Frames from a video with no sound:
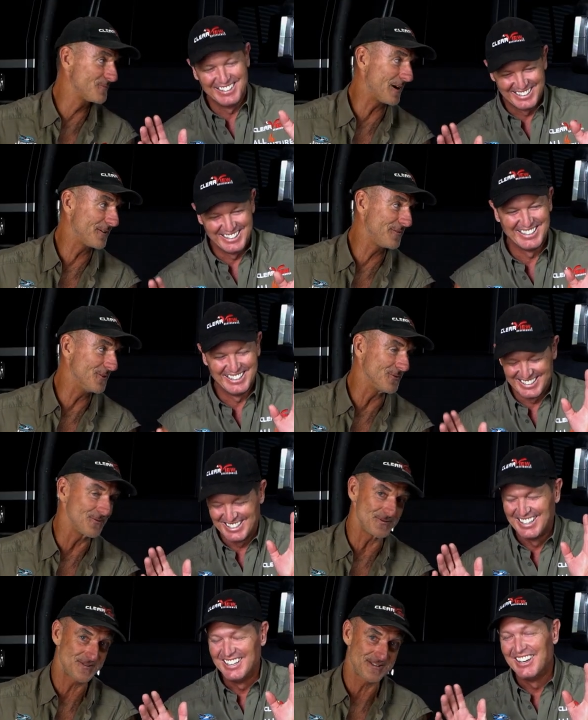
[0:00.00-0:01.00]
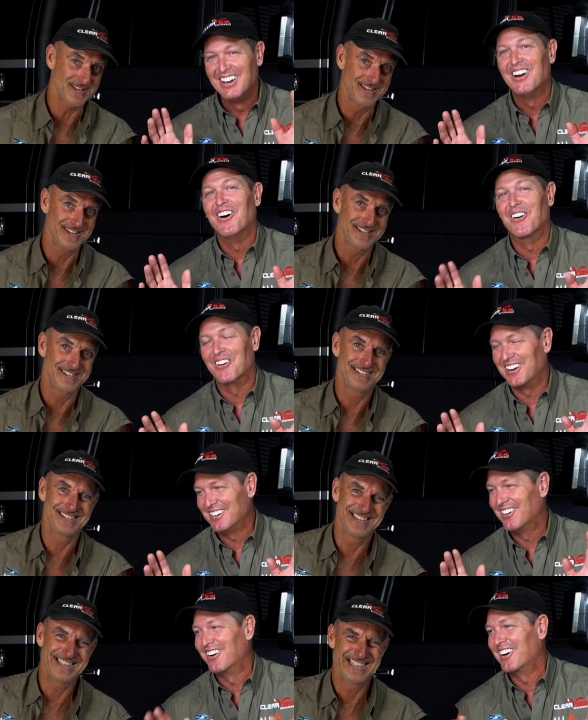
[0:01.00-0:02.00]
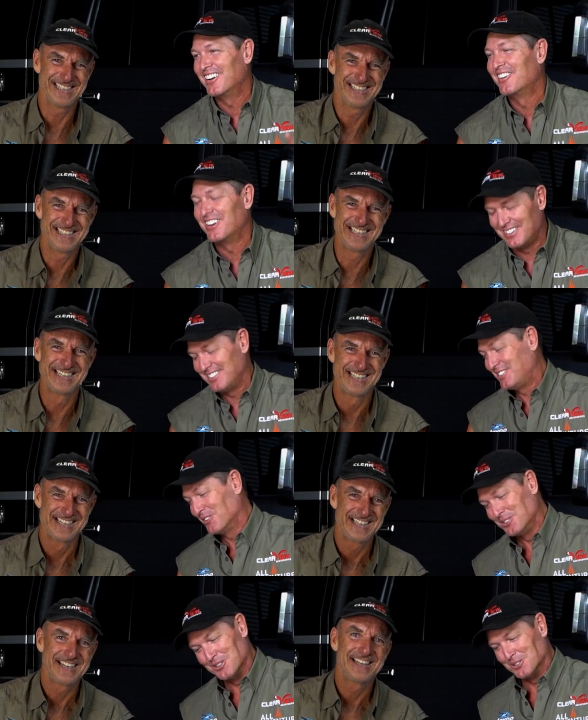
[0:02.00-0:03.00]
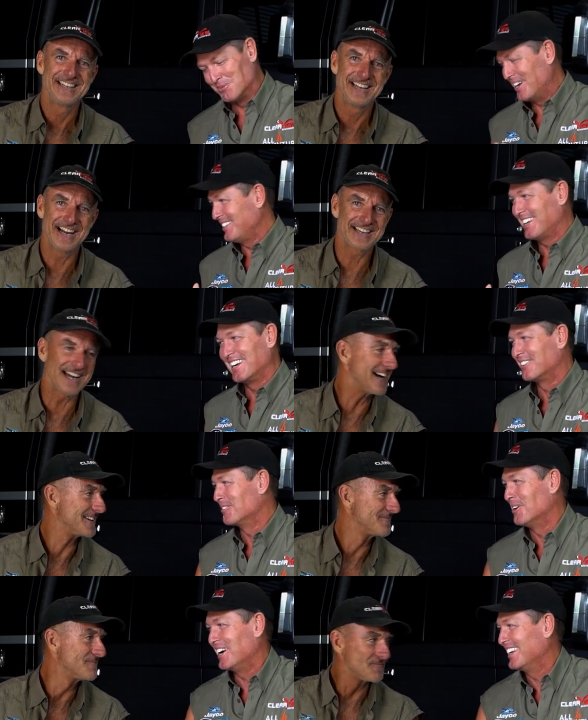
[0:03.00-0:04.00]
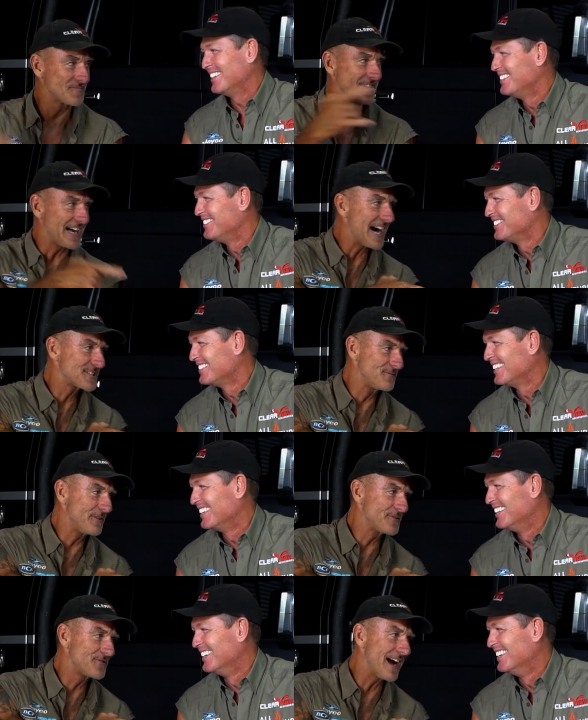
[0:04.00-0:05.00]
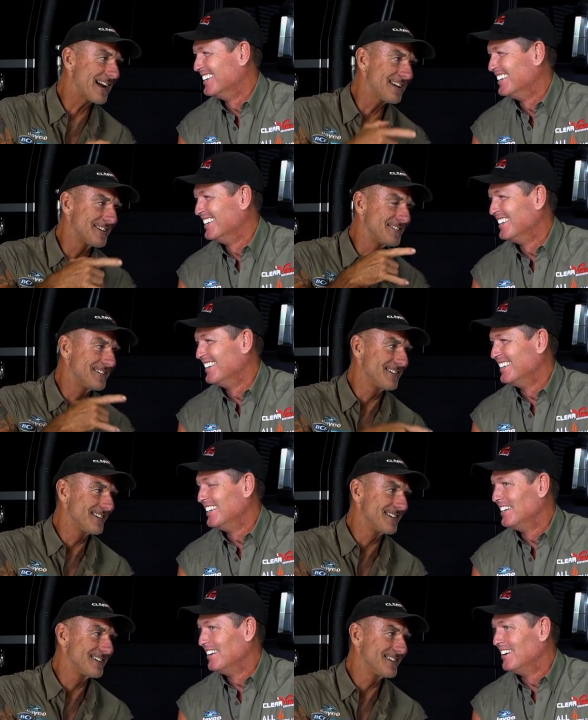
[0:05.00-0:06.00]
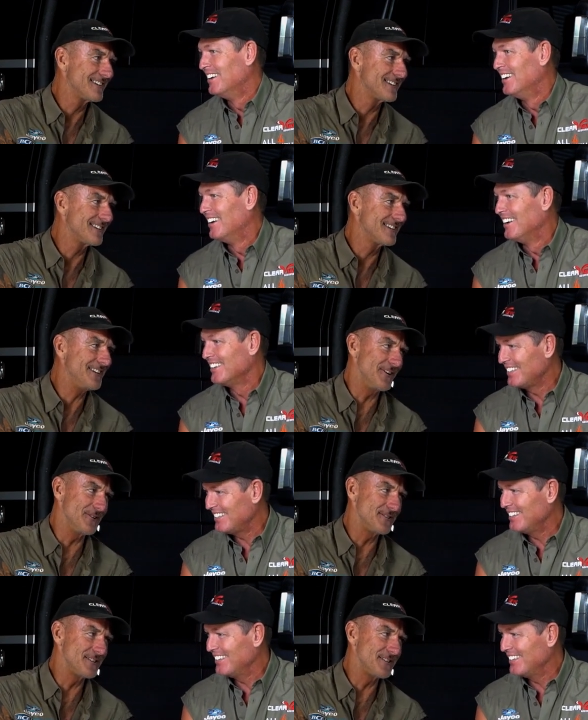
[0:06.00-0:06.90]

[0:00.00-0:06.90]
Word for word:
Speaker 1: with one of yours.
Speaker 2: All right, all right, all right. It's all yours, mate.
Speaker 1: Okay. Take it away. Carson River Track, you